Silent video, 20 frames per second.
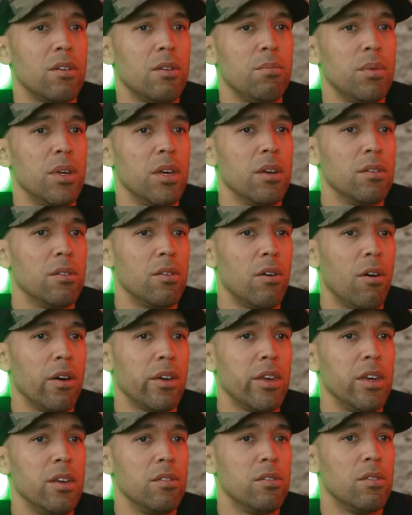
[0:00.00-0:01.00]
to be a
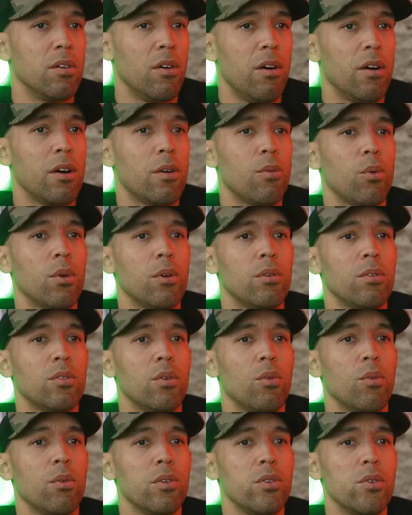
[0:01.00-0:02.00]
dog eat dog
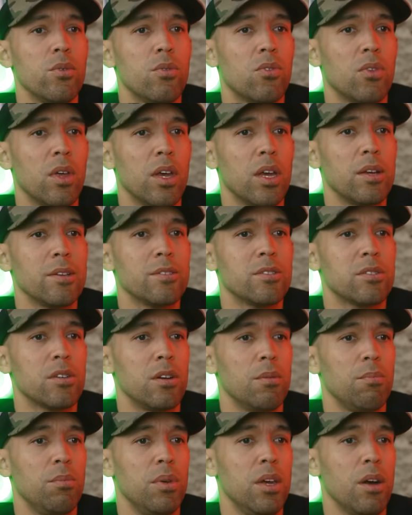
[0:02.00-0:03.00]
world or do you think it's
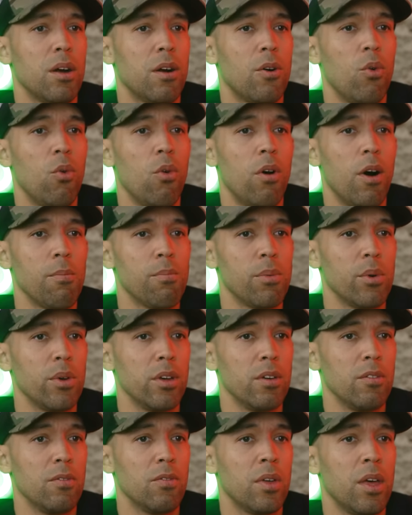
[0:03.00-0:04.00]
going to be a
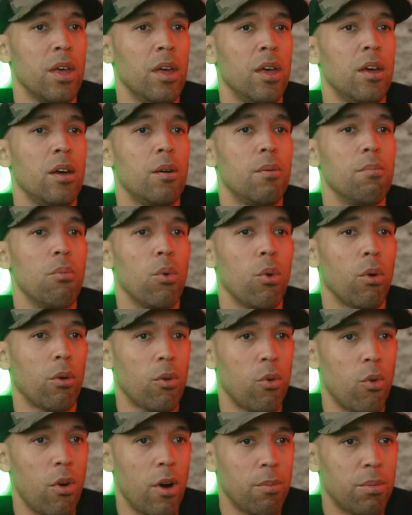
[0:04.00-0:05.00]
cooperative more
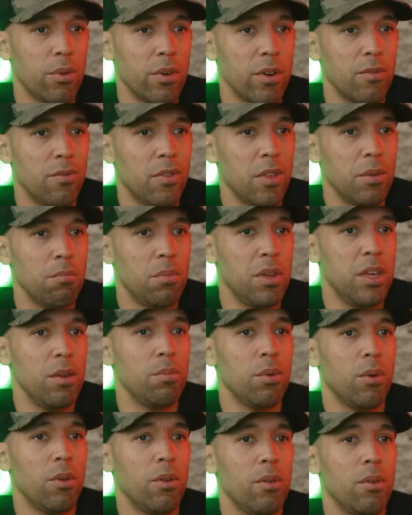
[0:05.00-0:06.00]
cooperative than
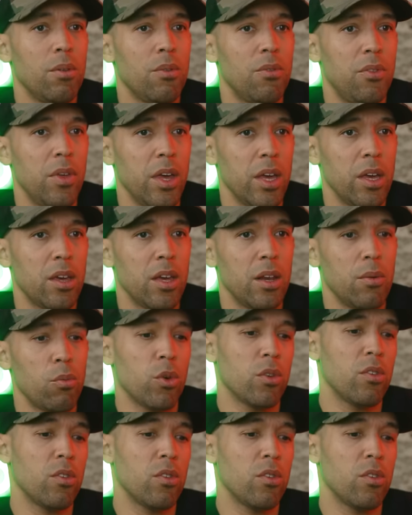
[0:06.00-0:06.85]
people think and we're